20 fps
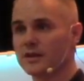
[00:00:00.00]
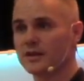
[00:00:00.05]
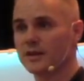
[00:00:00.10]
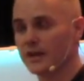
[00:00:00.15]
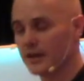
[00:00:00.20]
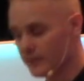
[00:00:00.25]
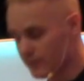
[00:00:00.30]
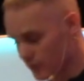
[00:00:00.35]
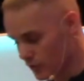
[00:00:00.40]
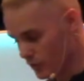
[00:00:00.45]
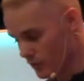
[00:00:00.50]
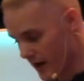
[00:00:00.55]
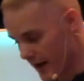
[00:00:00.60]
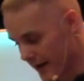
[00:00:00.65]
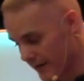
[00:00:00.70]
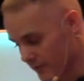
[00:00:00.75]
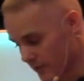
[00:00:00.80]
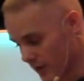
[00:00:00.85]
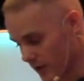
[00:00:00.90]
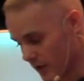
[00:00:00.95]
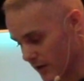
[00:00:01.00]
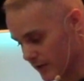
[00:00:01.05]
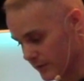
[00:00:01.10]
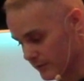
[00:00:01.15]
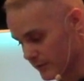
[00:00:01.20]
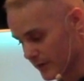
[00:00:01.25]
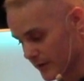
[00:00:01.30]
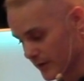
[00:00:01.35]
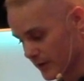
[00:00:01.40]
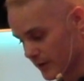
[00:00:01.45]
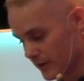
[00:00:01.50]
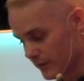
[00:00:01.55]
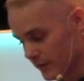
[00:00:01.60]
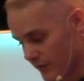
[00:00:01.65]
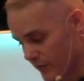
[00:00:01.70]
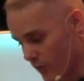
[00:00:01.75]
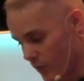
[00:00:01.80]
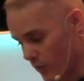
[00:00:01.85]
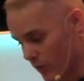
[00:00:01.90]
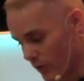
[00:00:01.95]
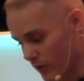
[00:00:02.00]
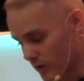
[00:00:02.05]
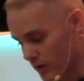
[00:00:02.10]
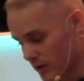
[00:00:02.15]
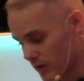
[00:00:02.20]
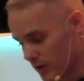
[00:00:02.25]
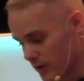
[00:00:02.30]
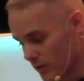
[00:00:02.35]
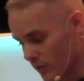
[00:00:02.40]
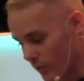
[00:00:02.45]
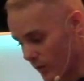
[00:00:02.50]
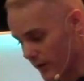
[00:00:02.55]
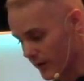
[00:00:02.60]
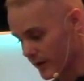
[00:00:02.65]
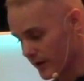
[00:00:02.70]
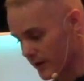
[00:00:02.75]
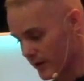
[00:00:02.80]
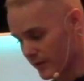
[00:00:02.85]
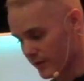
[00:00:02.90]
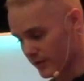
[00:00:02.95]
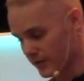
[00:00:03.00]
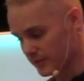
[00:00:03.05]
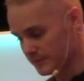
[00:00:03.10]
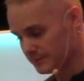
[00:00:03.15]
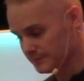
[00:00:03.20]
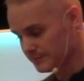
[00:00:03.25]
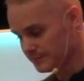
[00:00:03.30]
if you have love for one another.